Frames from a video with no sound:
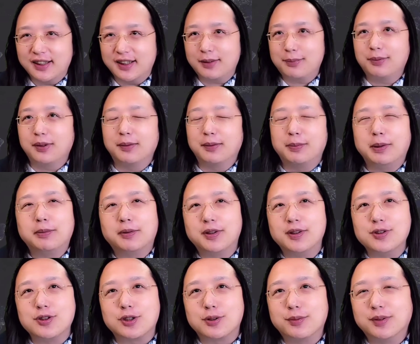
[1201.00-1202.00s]
like the people
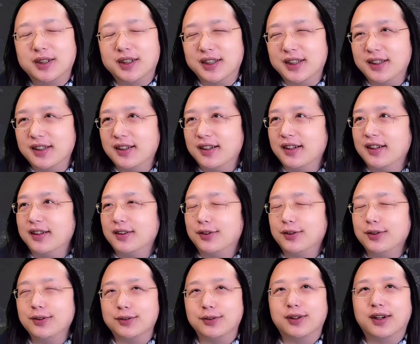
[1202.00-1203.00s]
in Germany
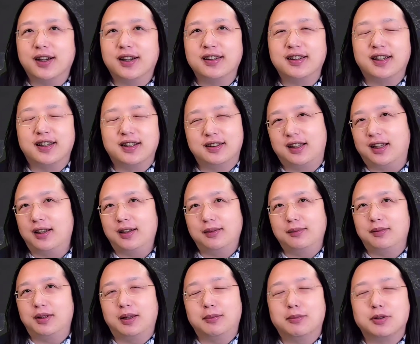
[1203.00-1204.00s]
do, then
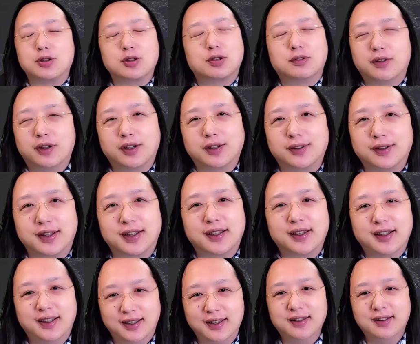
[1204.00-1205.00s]
they mature very
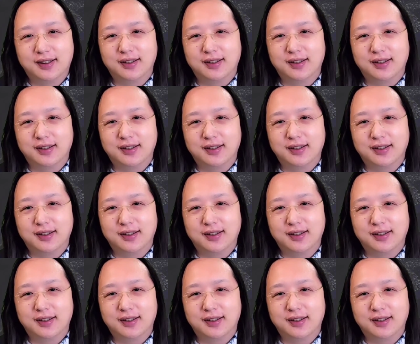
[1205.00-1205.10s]
quickly.